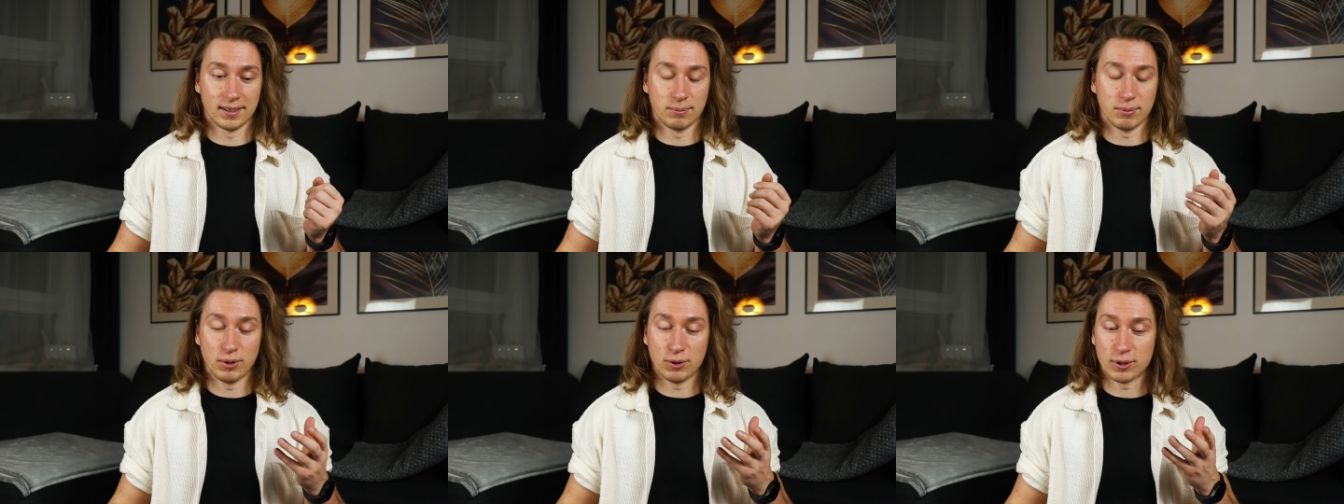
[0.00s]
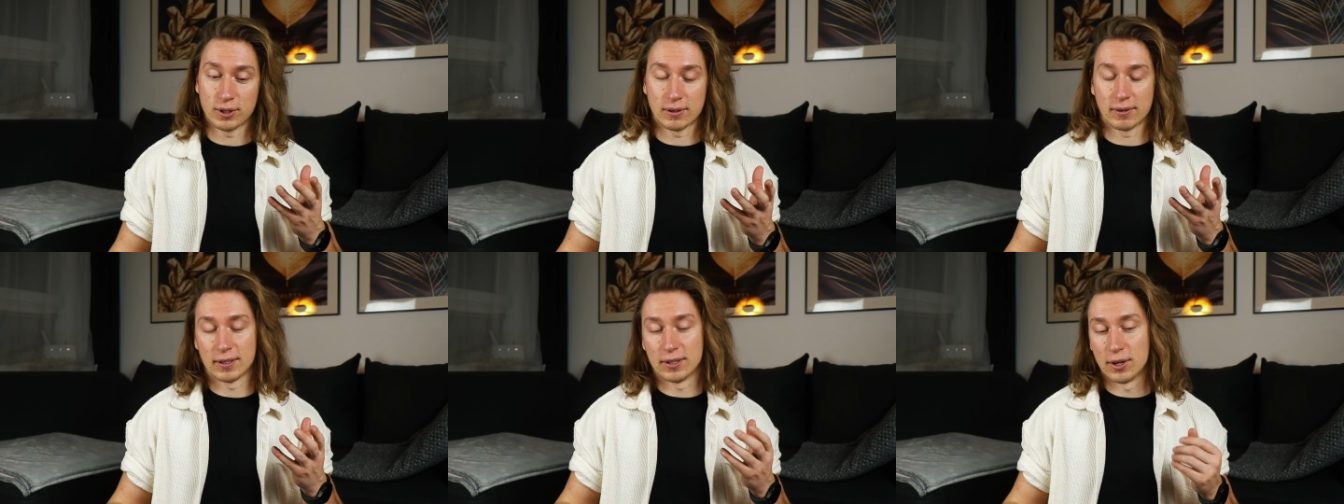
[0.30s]

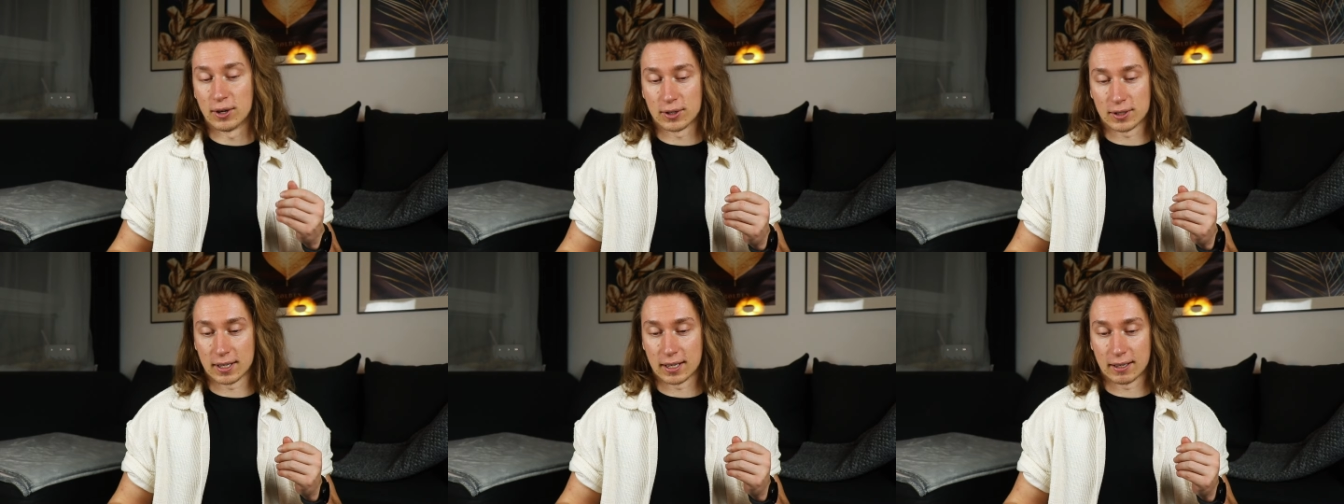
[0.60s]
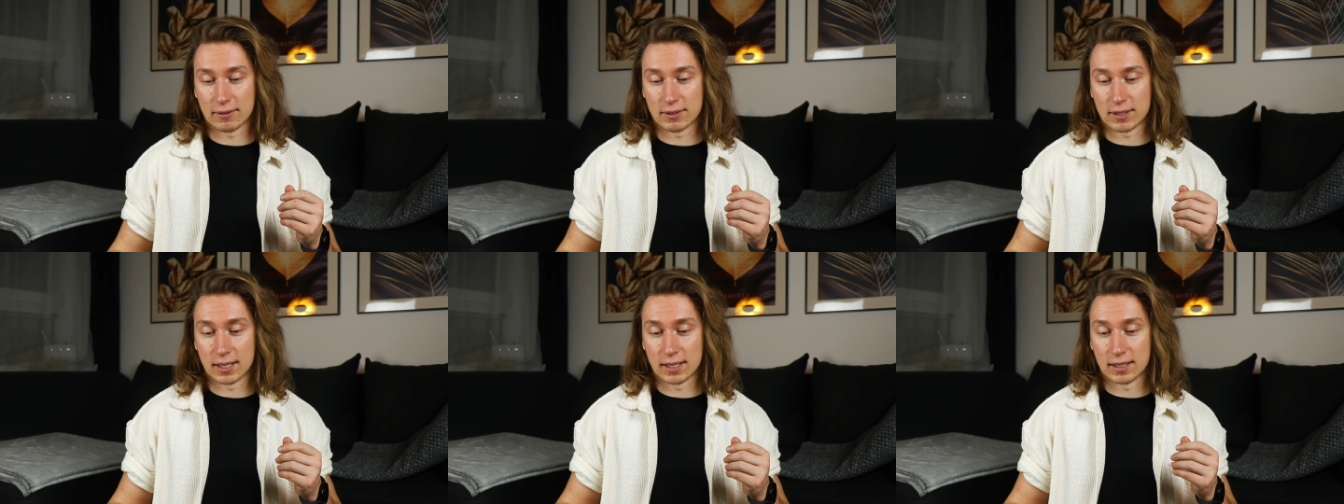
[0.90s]
music videos I
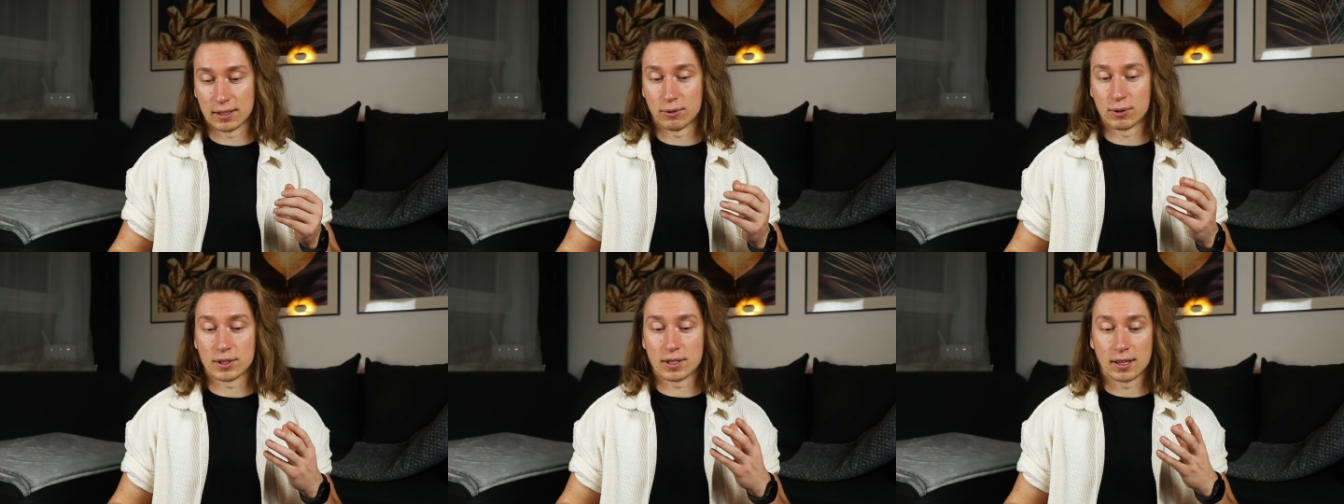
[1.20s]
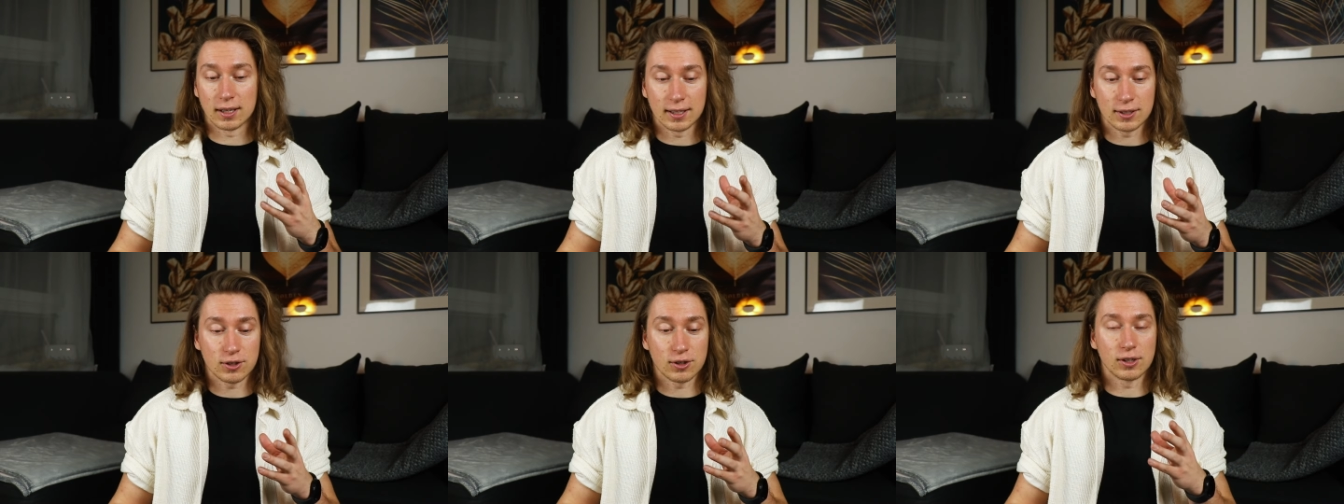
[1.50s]
have seen. It was
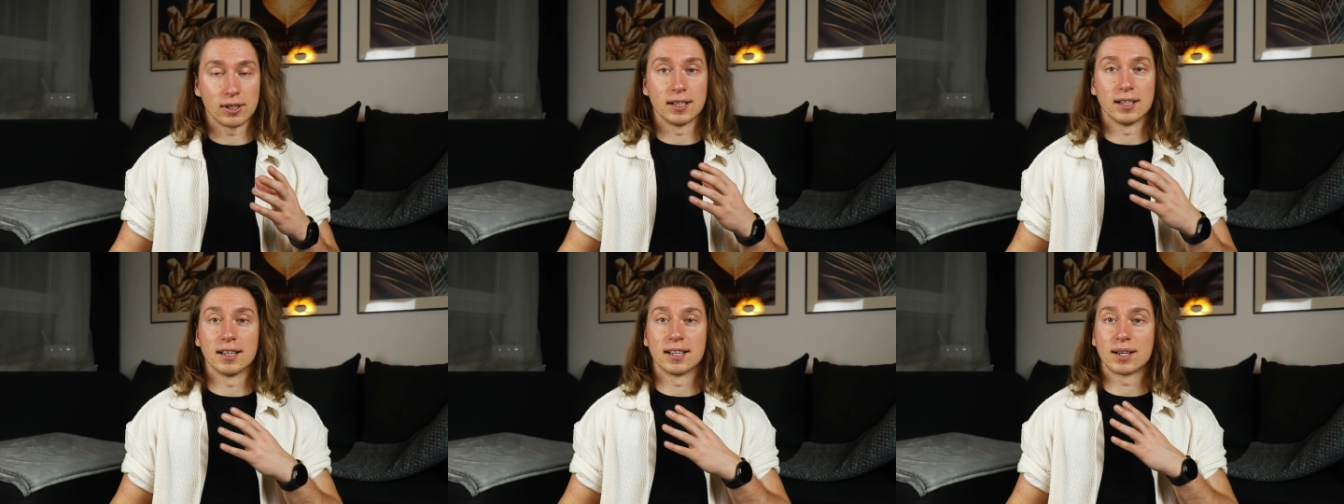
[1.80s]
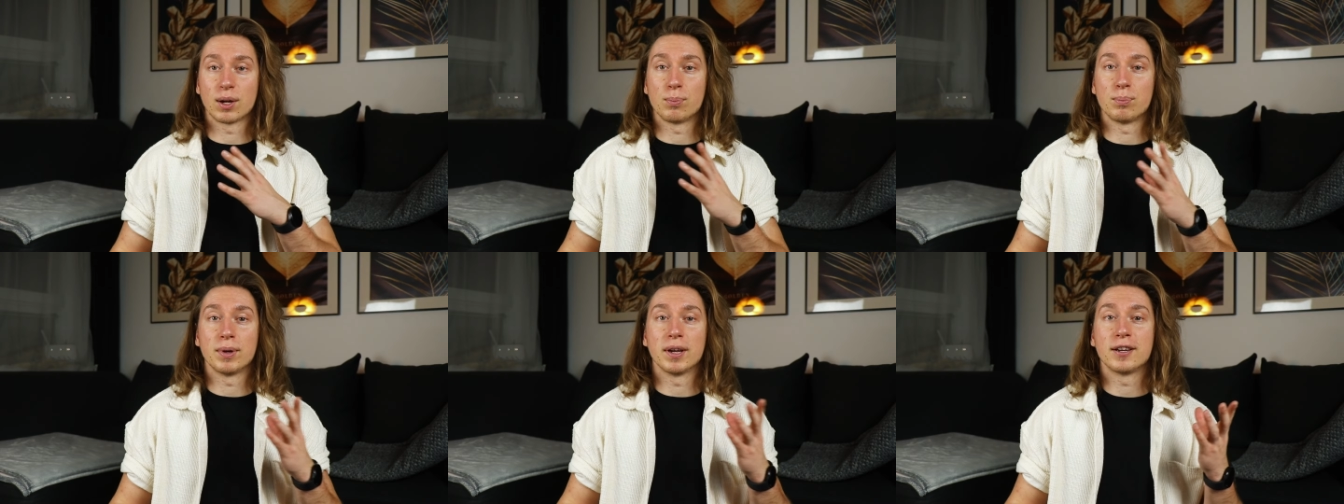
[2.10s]
literally
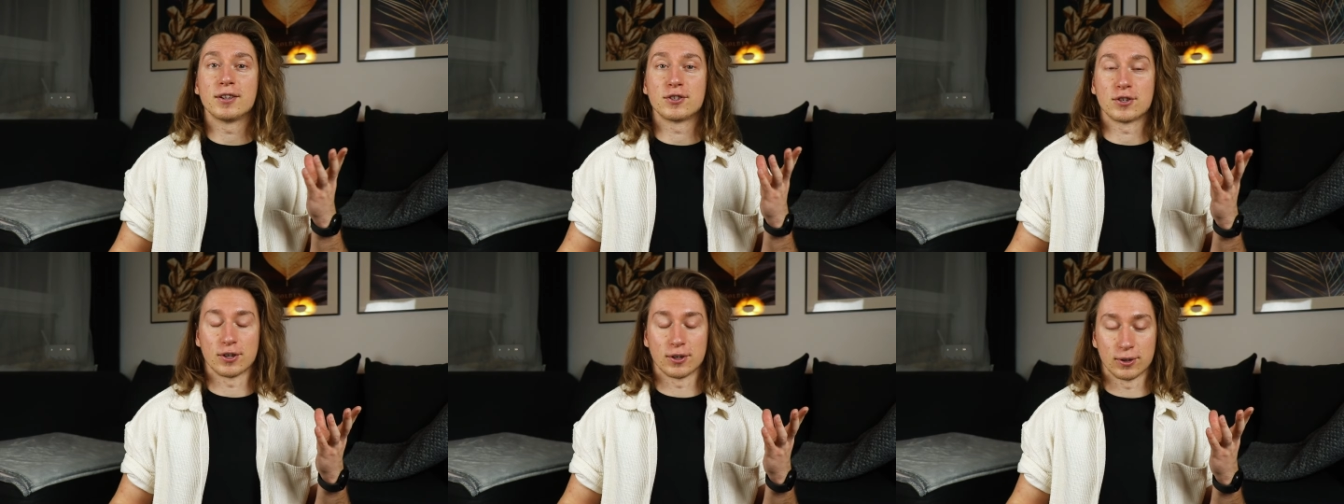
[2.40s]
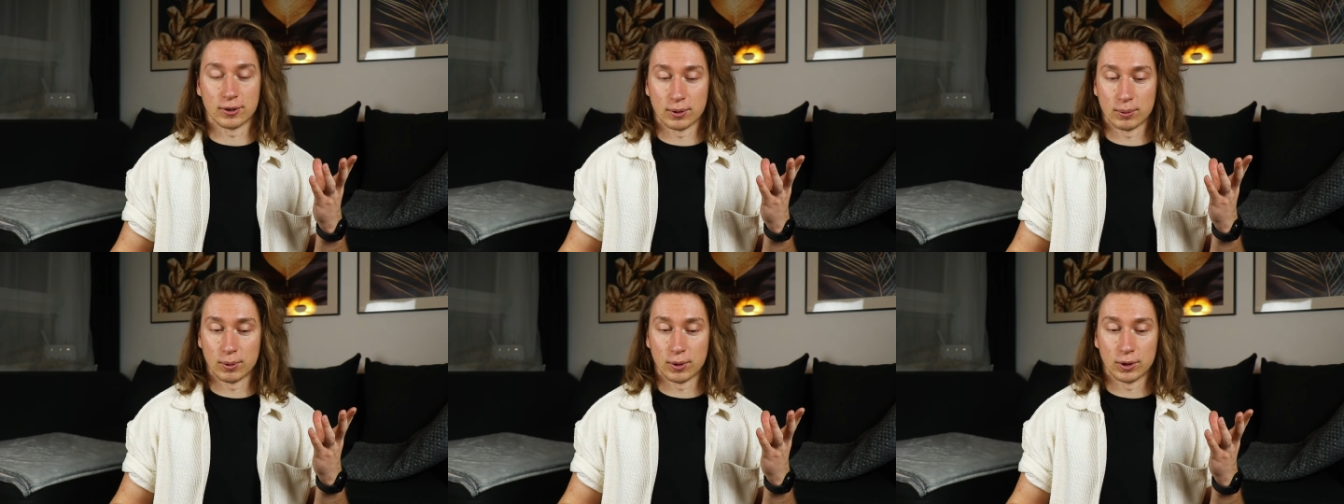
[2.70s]
like a picture
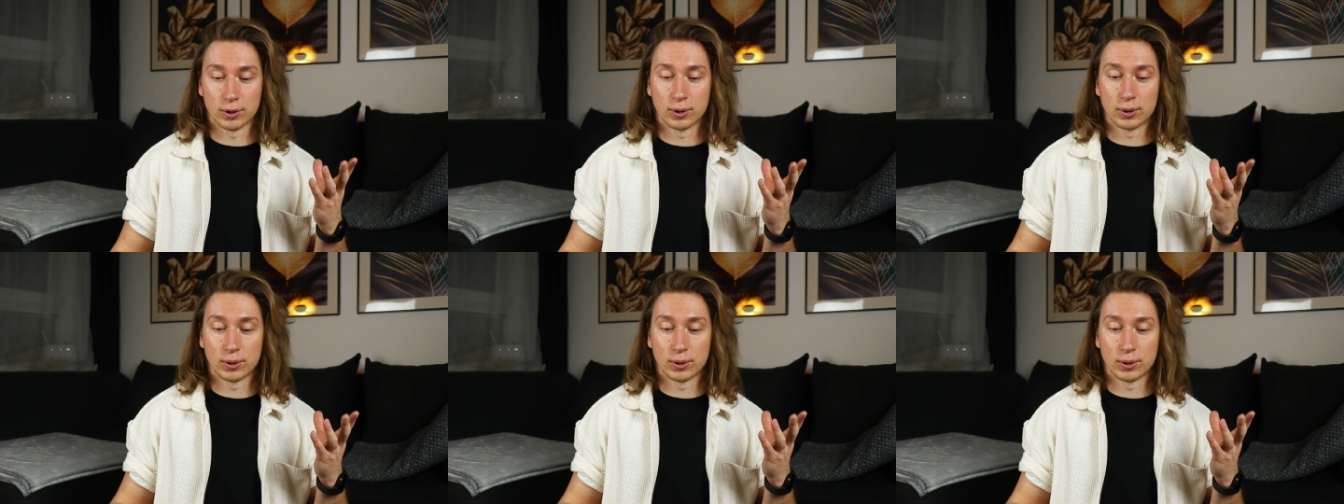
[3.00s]
on the wall.